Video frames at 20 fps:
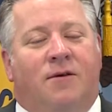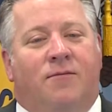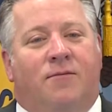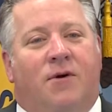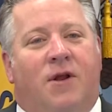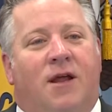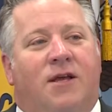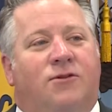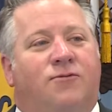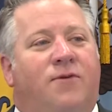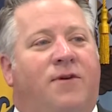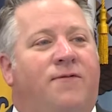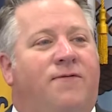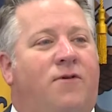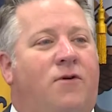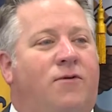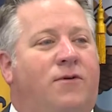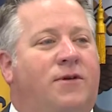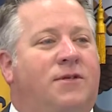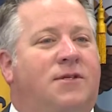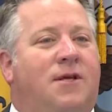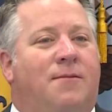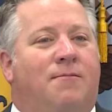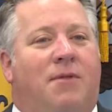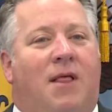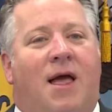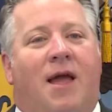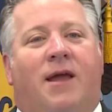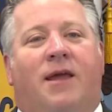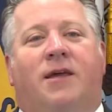But as we focus on
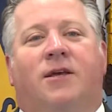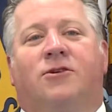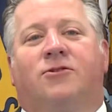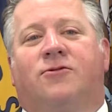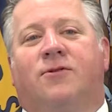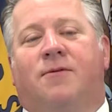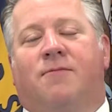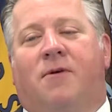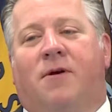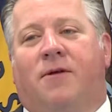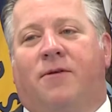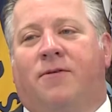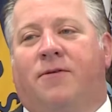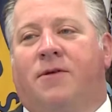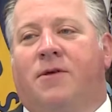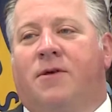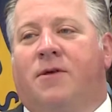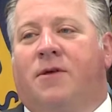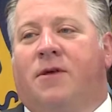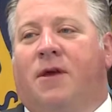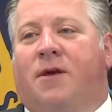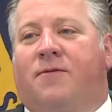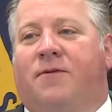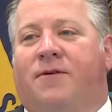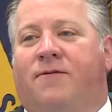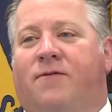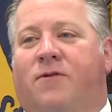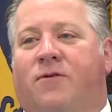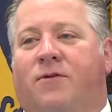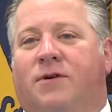Black History Month and we
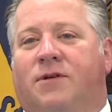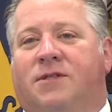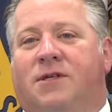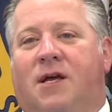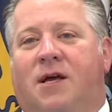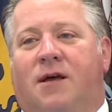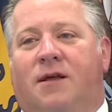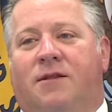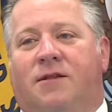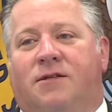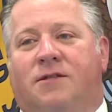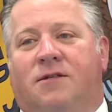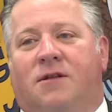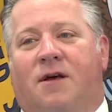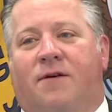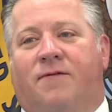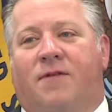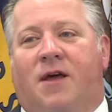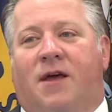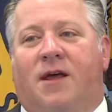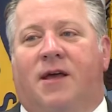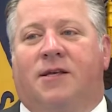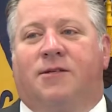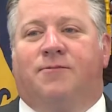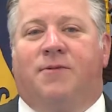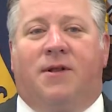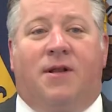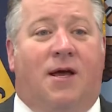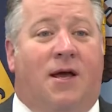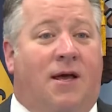focus on the stuff that has
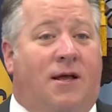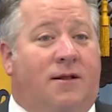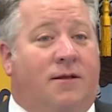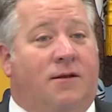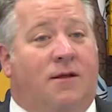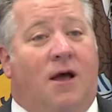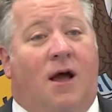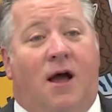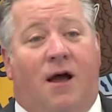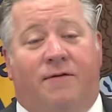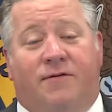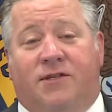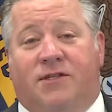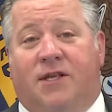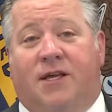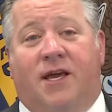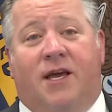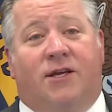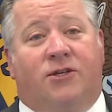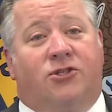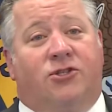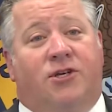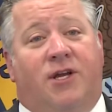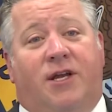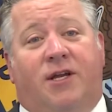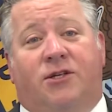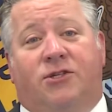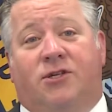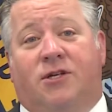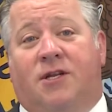been on, obviously has
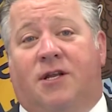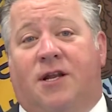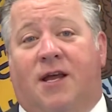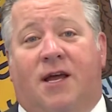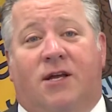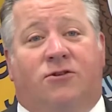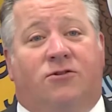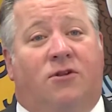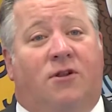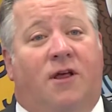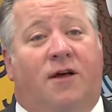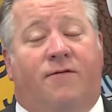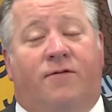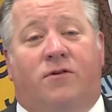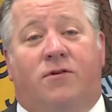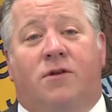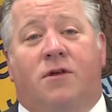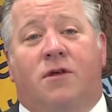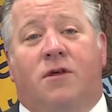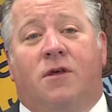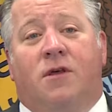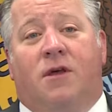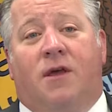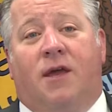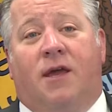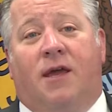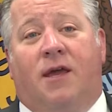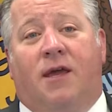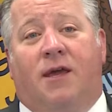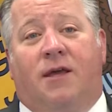changed on a national level,
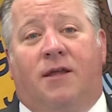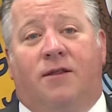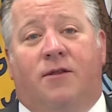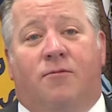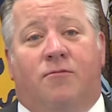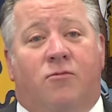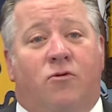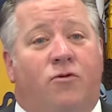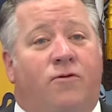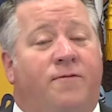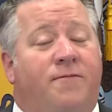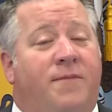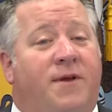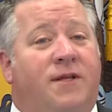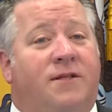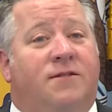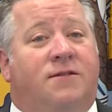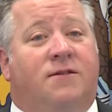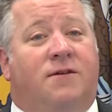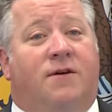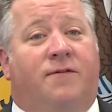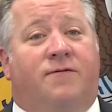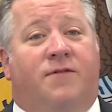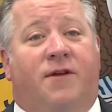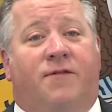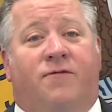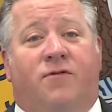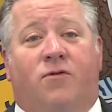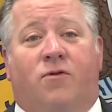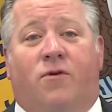and the movements of
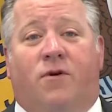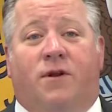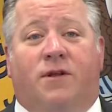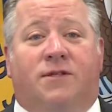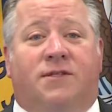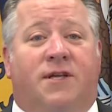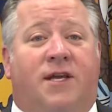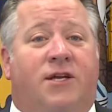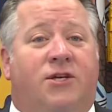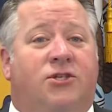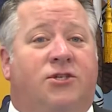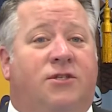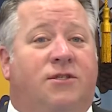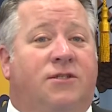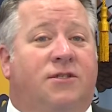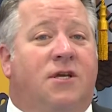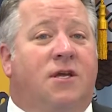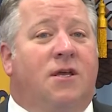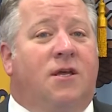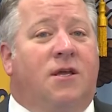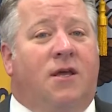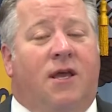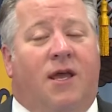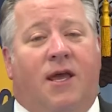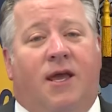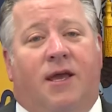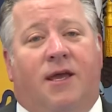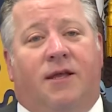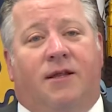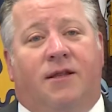different organizations
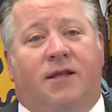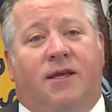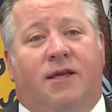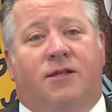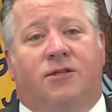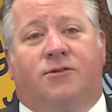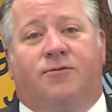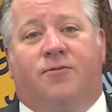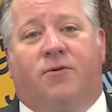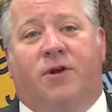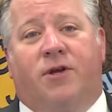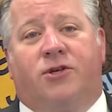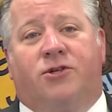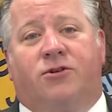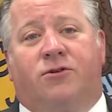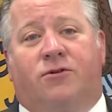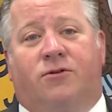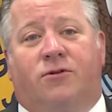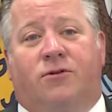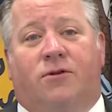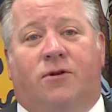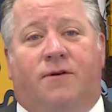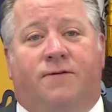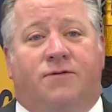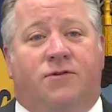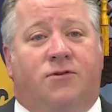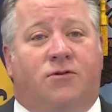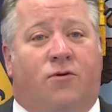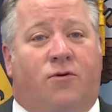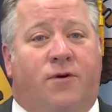and the inspirational of
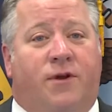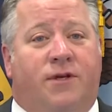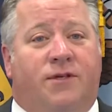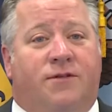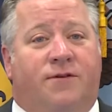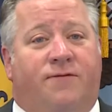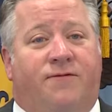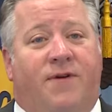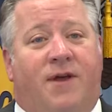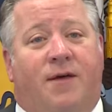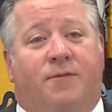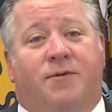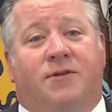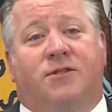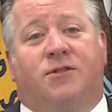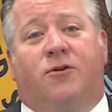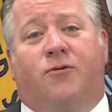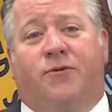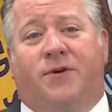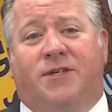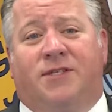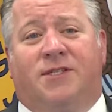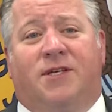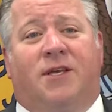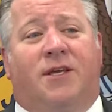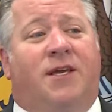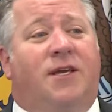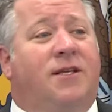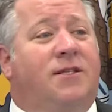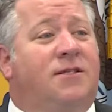stories of families, the
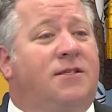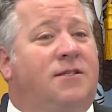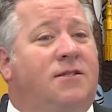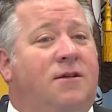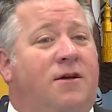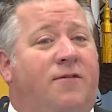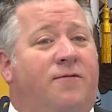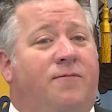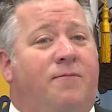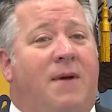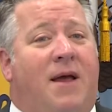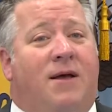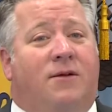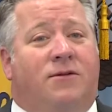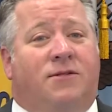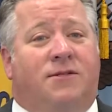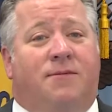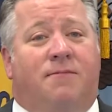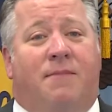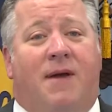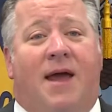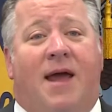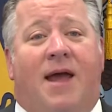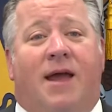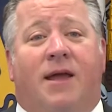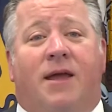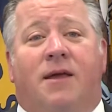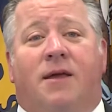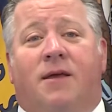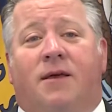resilience of bouncing
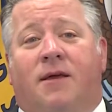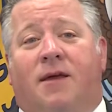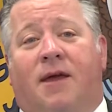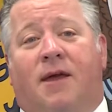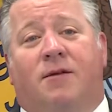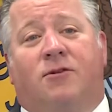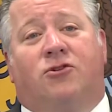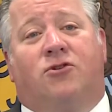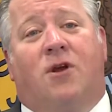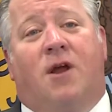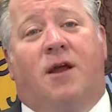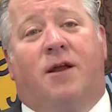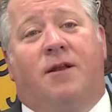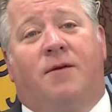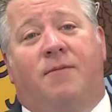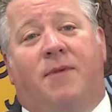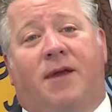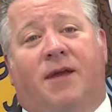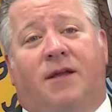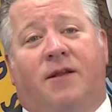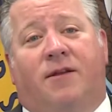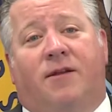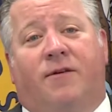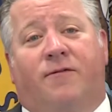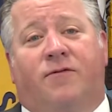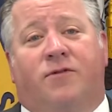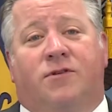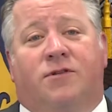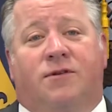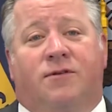back and trying to make a
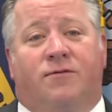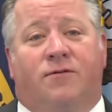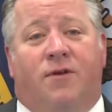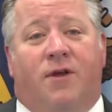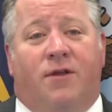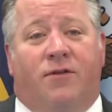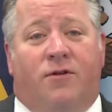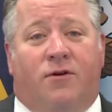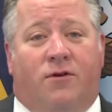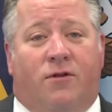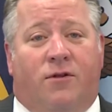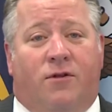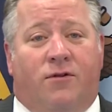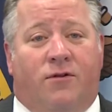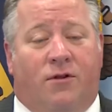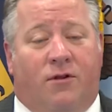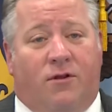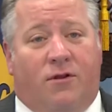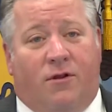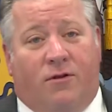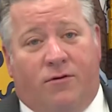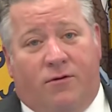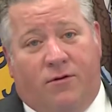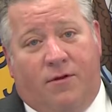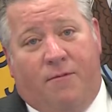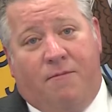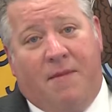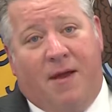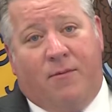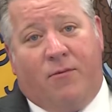difference in
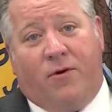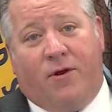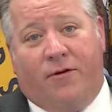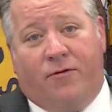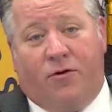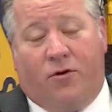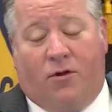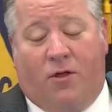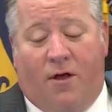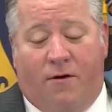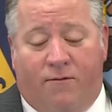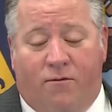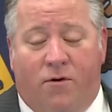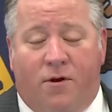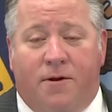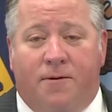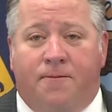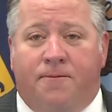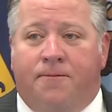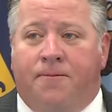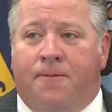the memory of their loved one,